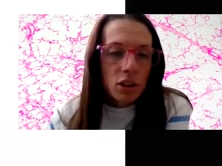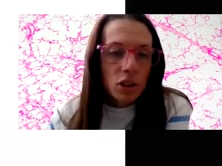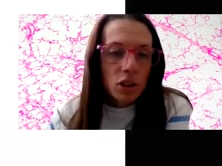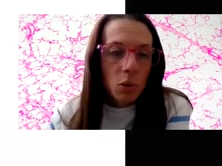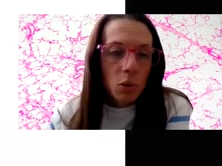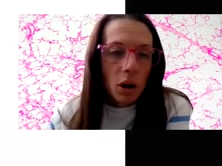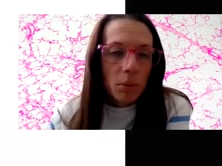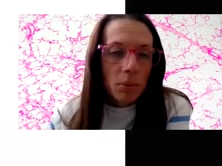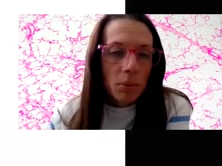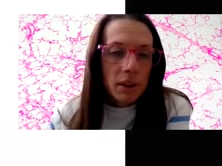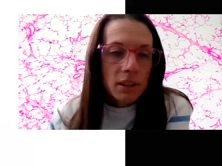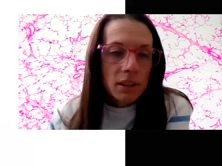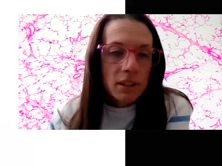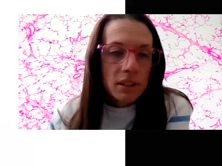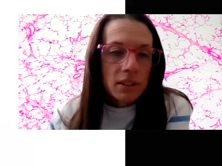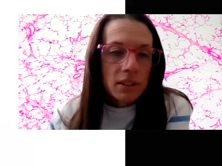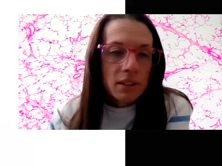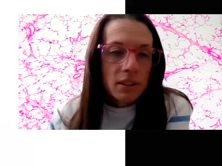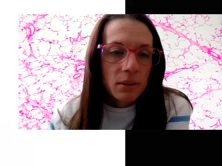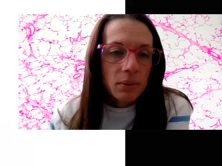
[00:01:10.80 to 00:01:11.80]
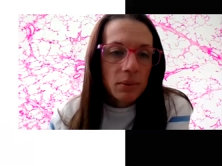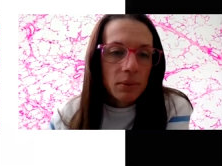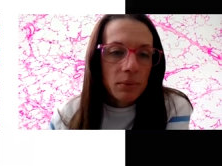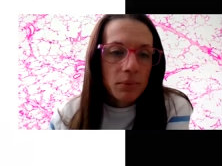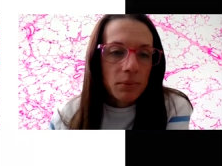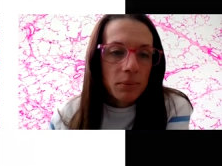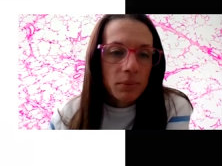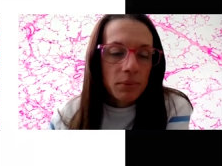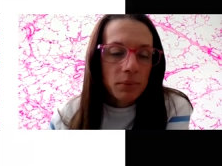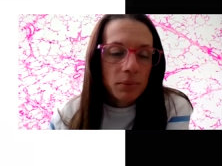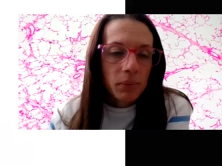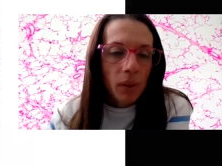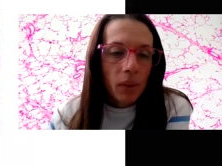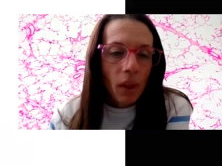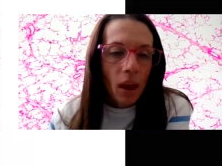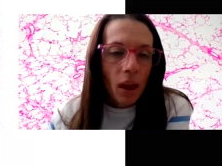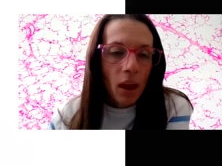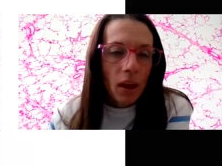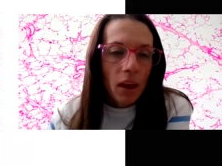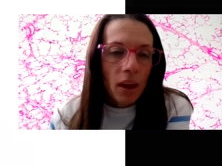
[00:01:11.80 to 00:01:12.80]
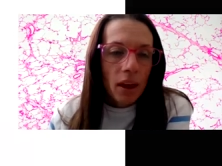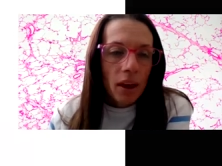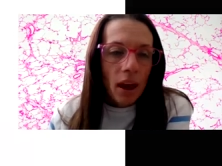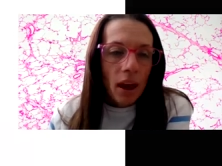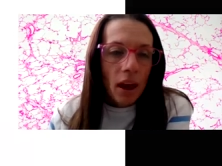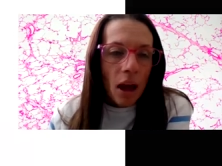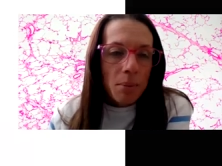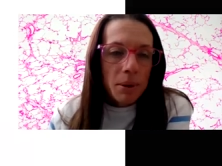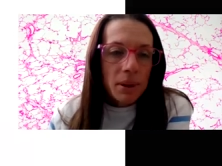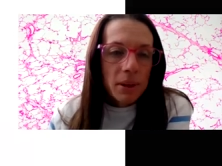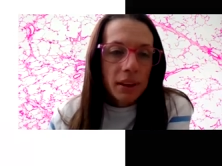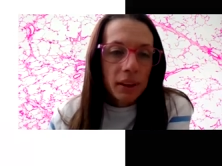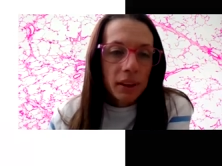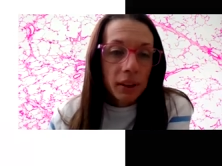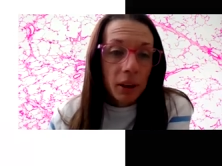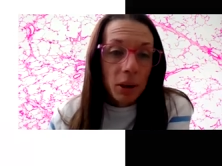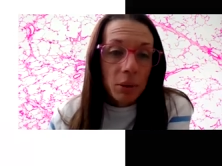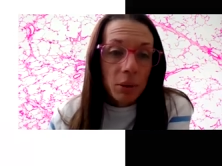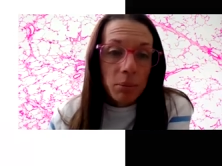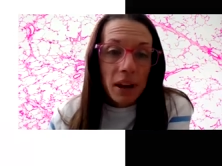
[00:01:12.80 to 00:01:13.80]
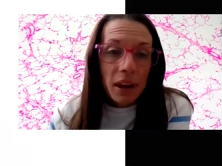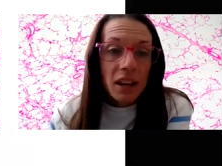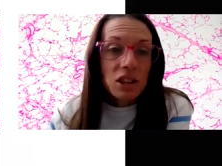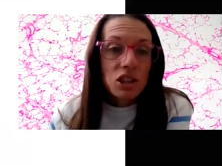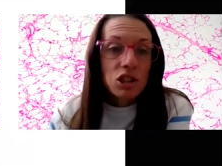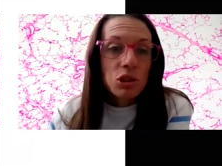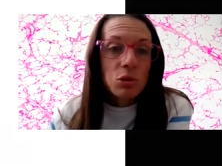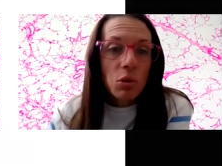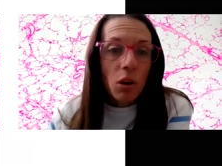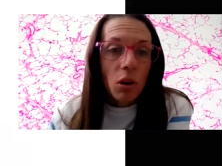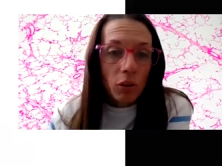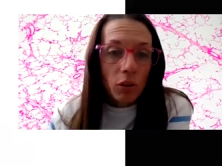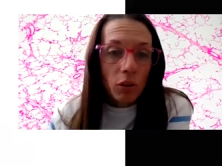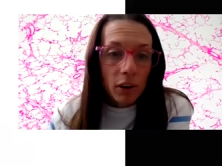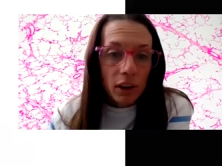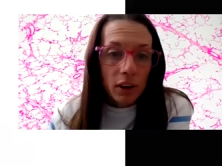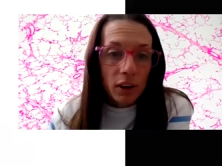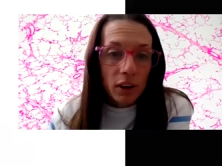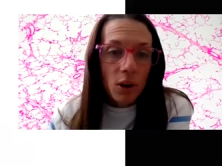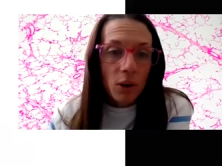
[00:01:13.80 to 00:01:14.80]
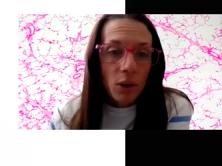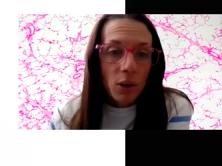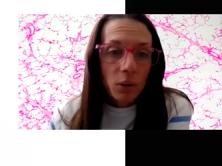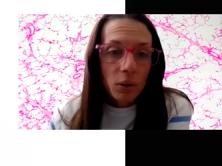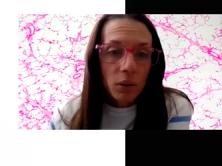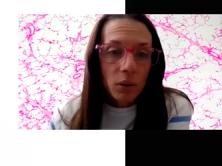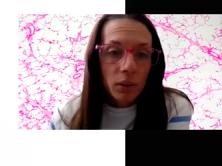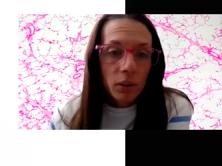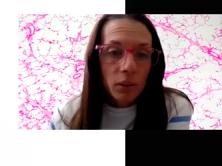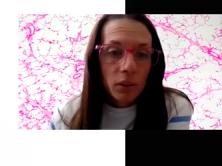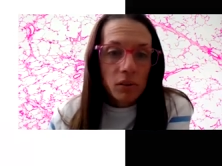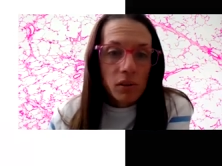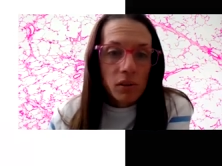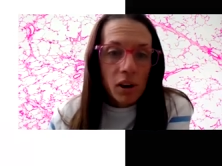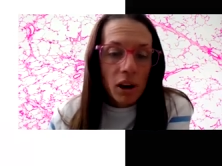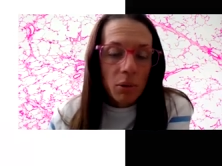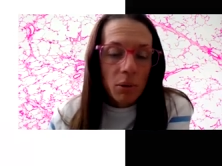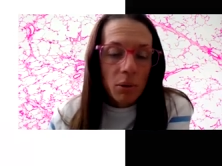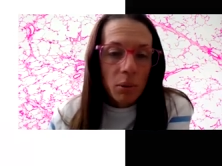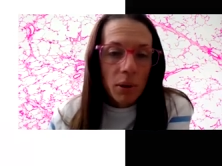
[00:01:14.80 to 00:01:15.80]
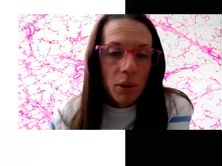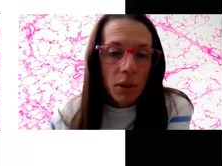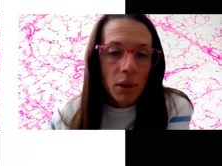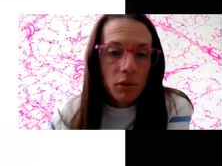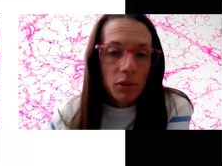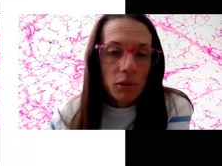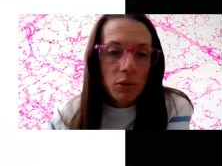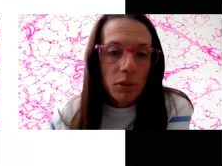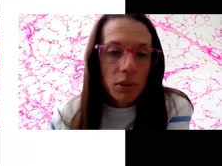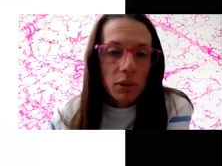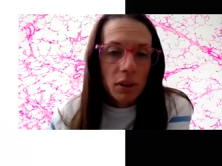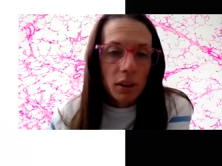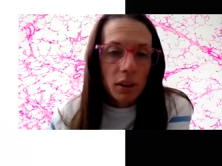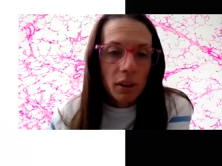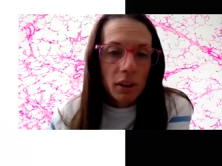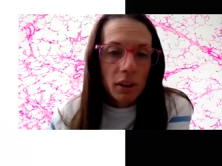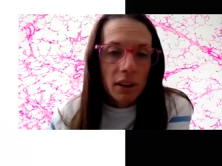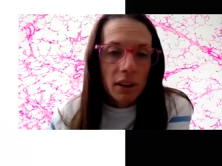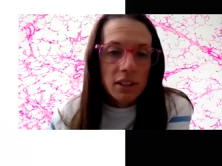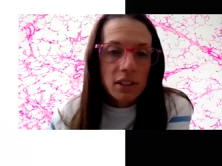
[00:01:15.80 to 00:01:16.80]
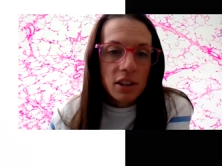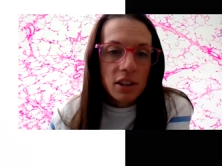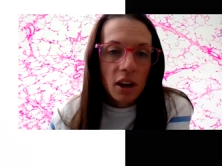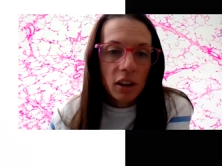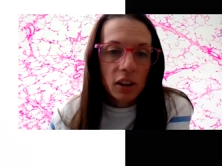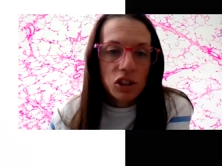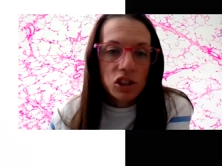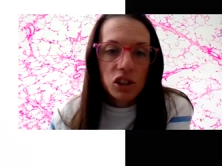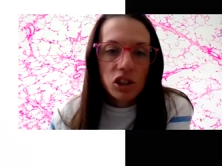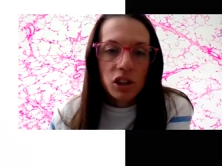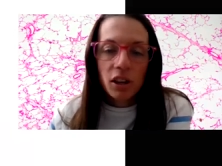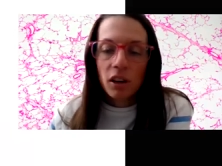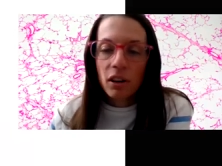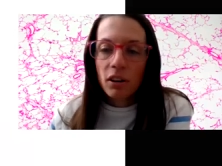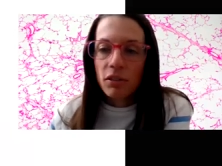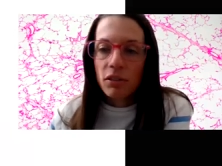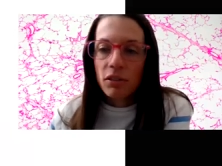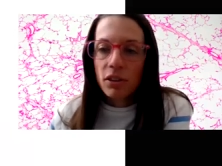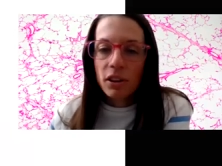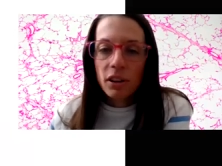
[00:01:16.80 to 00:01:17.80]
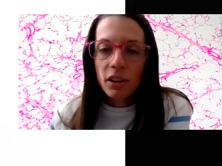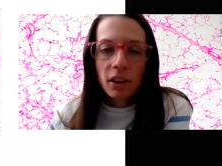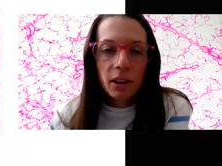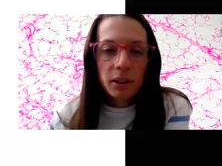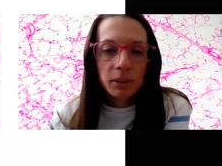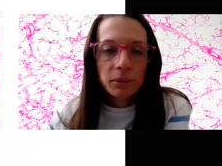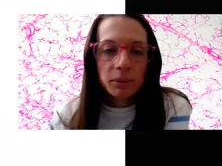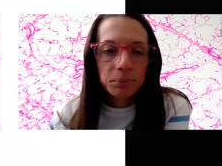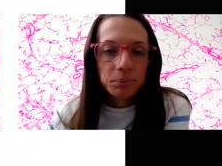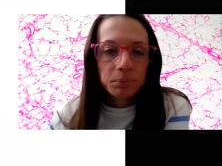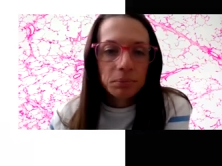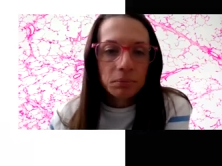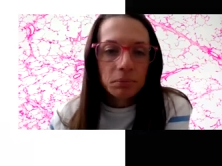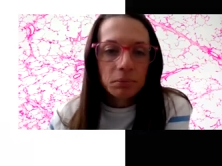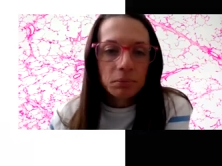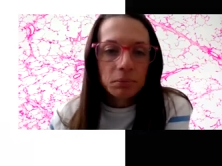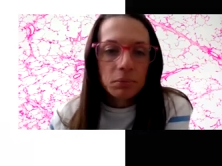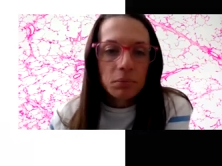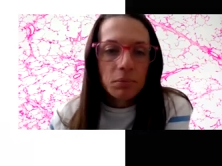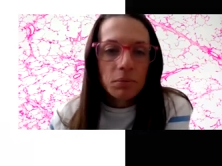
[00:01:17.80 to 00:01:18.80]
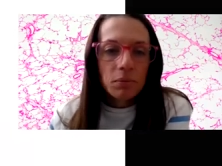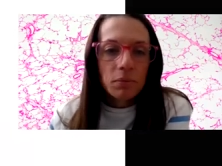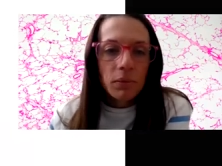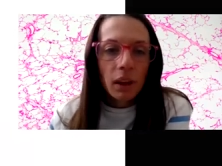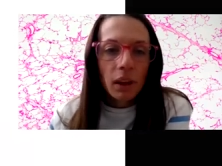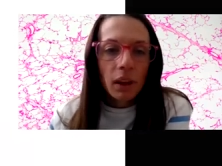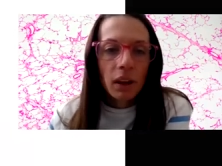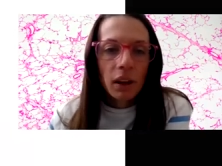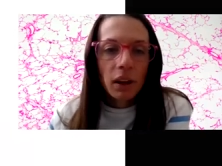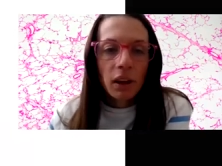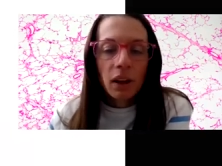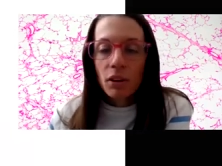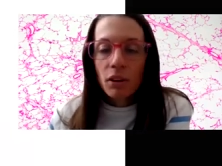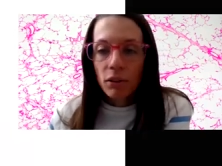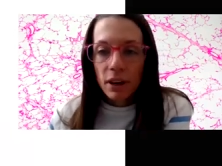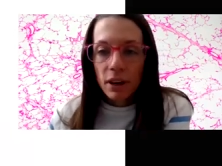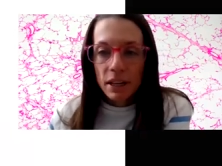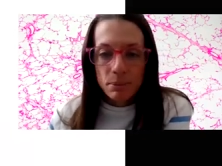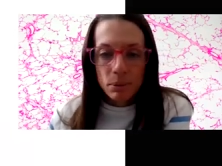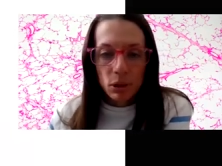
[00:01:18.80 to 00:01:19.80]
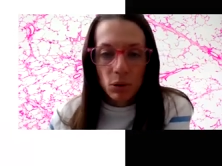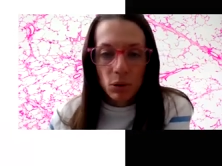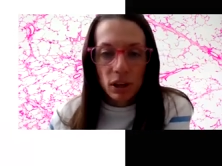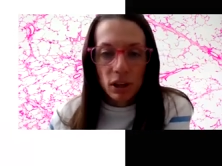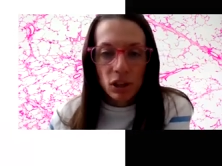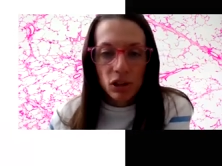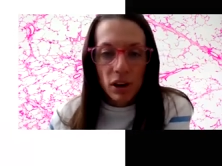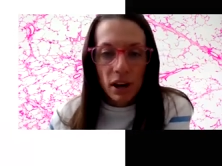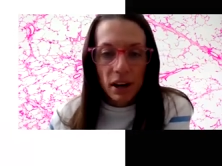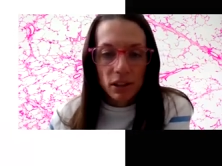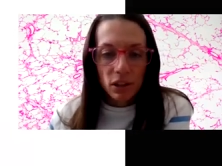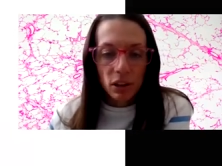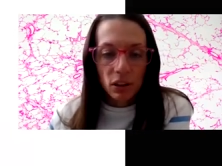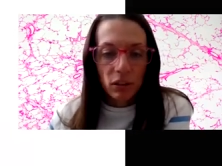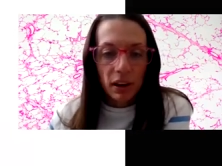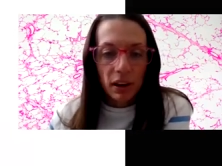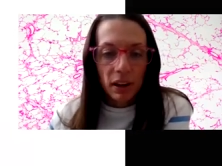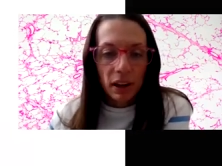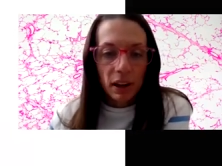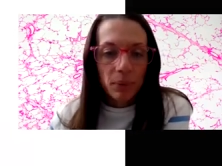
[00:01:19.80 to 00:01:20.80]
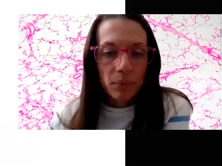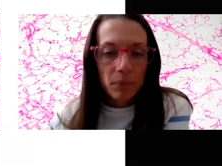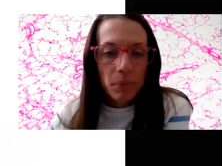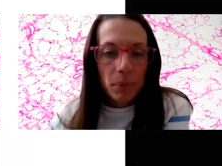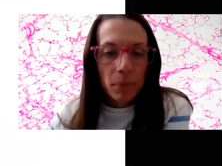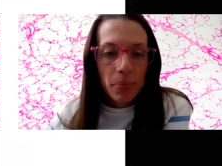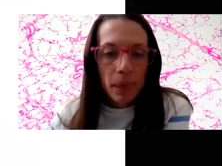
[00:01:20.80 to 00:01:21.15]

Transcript: squamous epithelium, as you already know, right? We went through the histology of the respiratory tract already.